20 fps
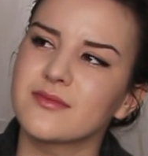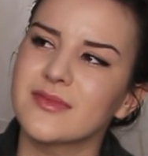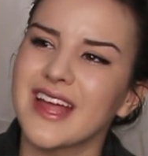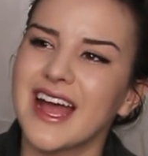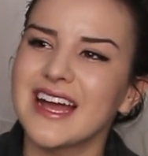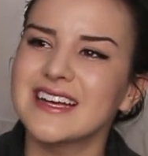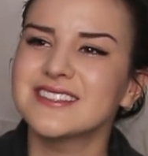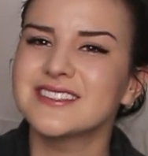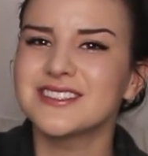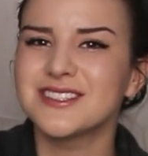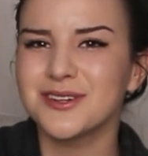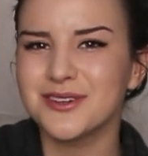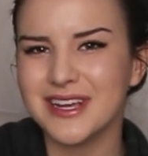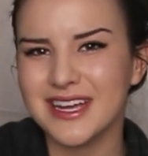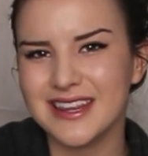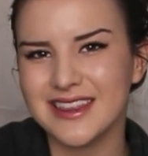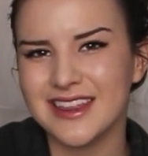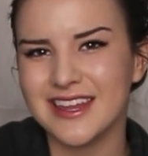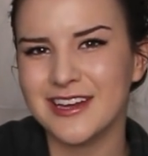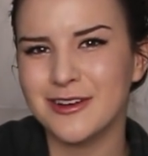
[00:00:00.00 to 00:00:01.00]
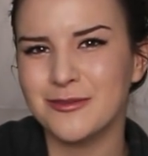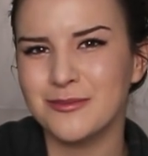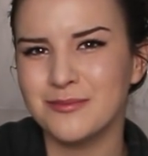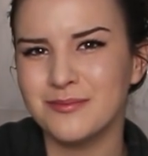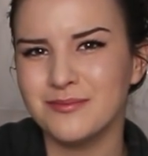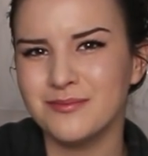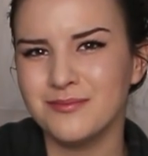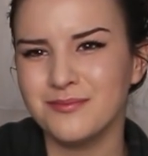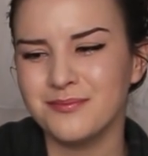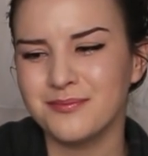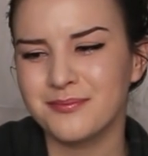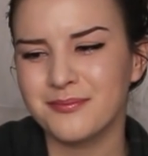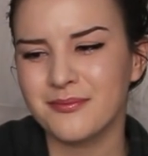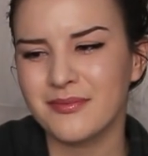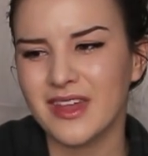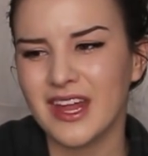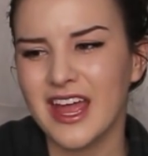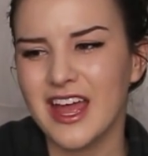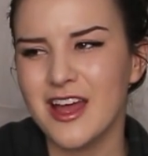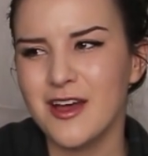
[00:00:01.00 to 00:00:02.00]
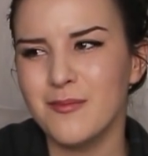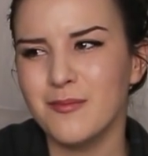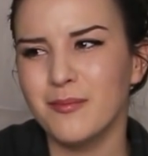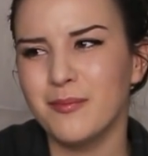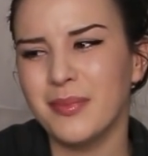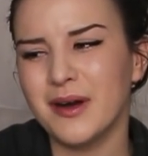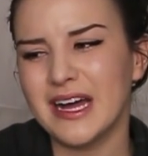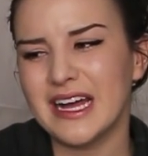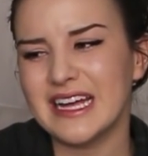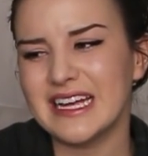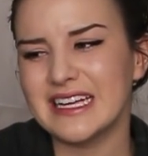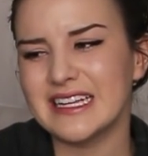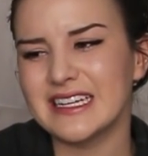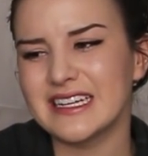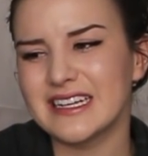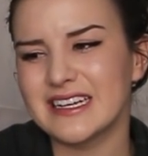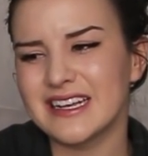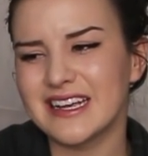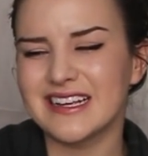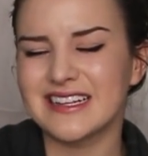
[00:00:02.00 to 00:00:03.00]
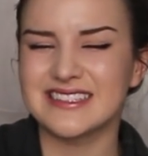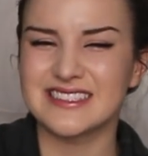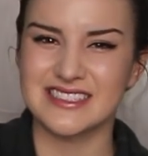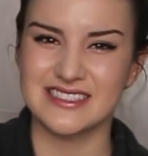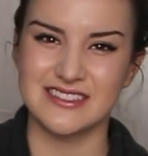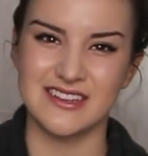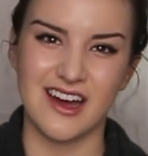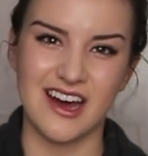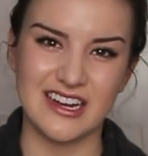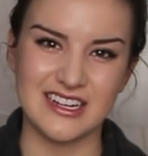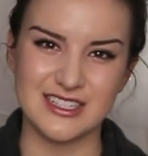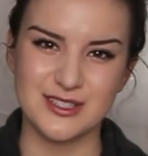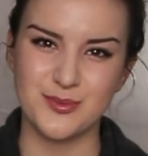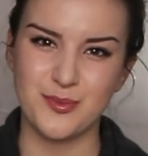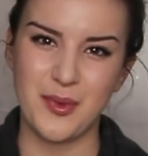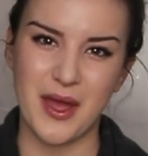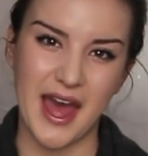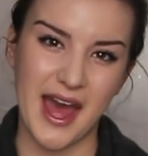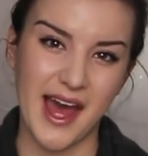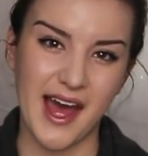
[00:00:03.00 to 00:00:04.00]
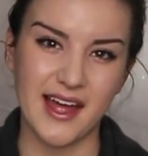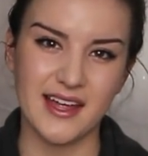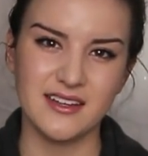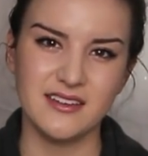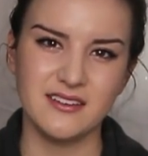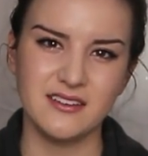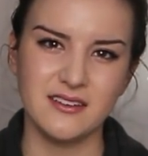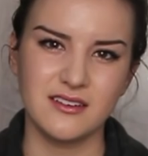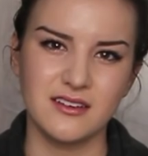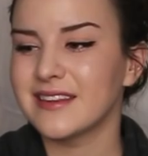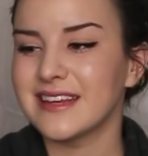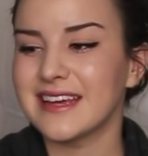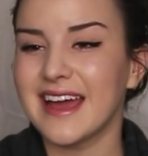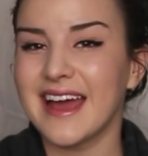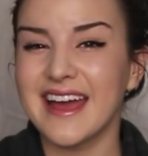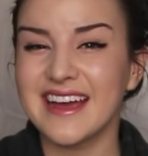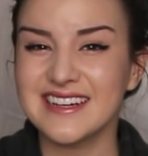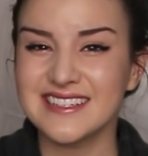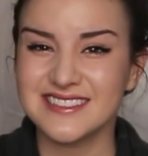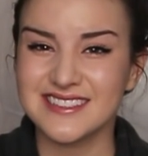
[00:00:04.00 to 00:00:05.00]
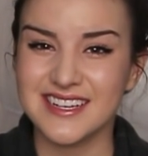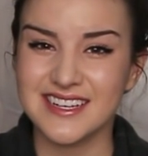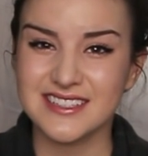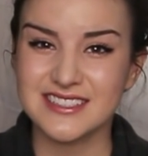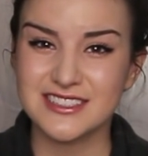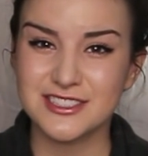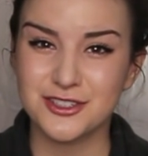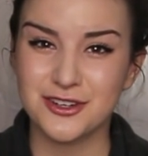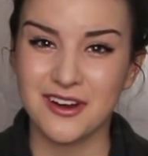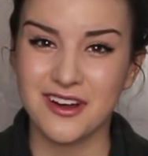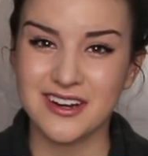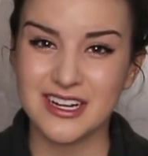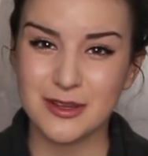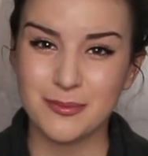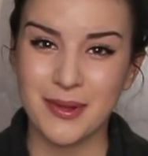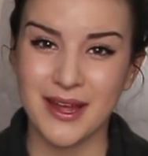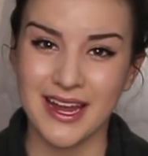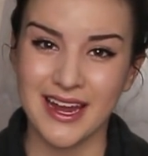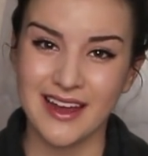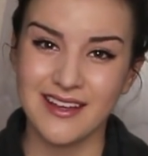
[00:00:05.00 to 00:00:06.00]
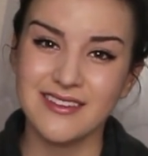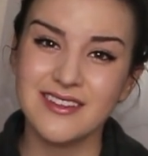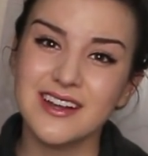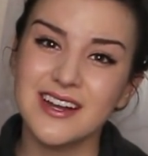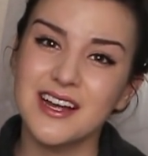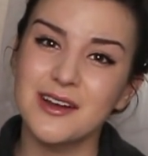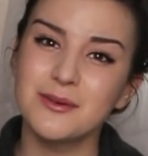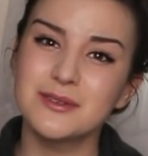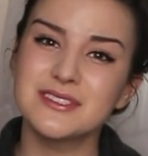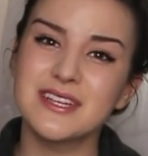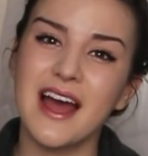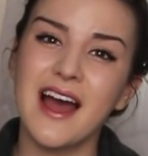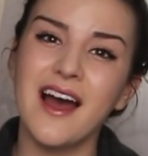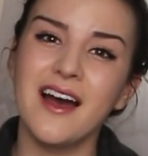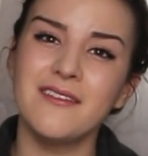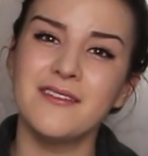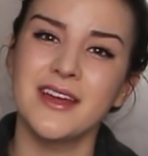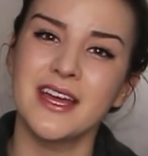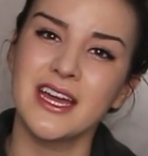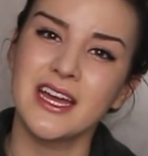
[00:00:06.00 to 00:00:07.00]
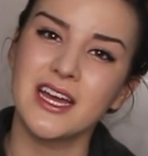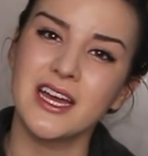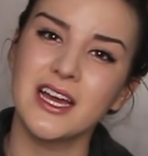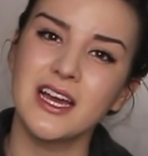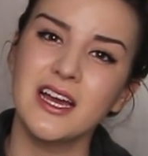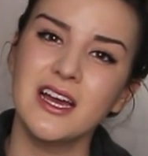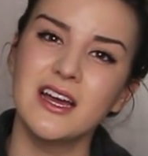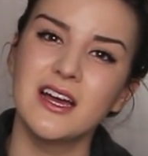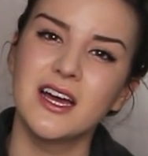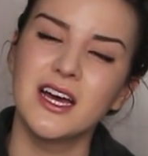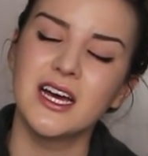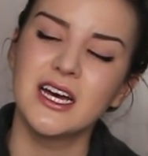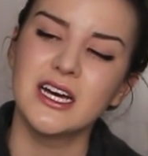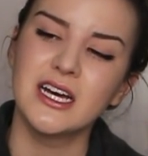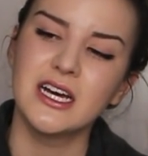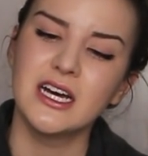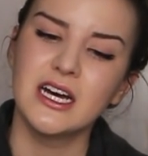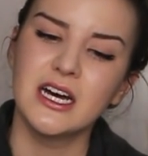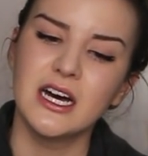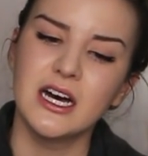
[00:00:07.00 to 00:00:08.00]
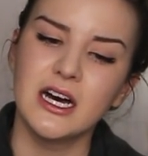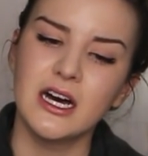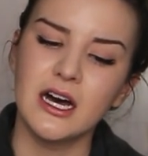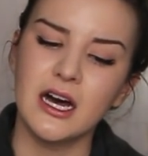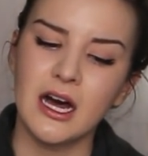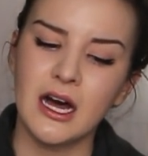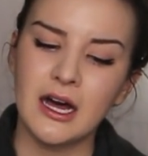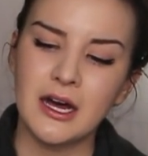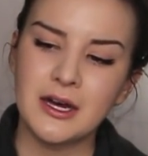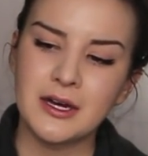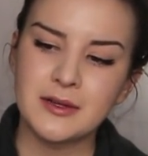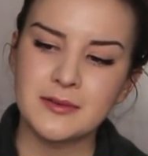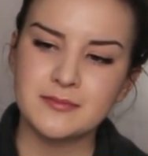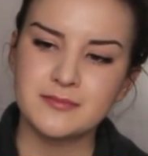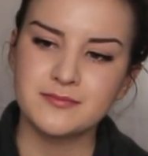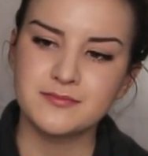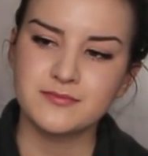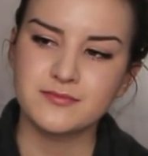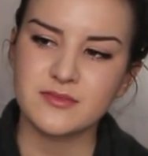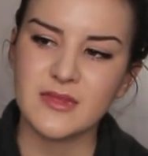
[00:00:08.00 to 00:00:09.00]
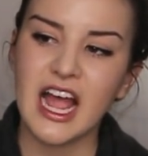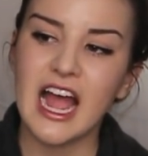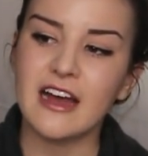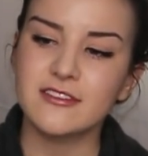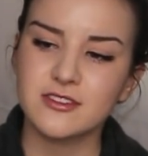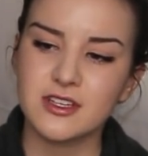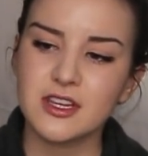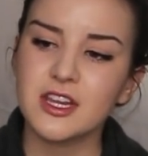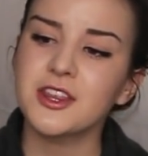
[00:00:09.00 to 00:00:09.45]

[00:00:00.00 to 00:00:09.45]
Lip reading: I still get them, but it's not as bad. The excess chronic pain that I was having, after the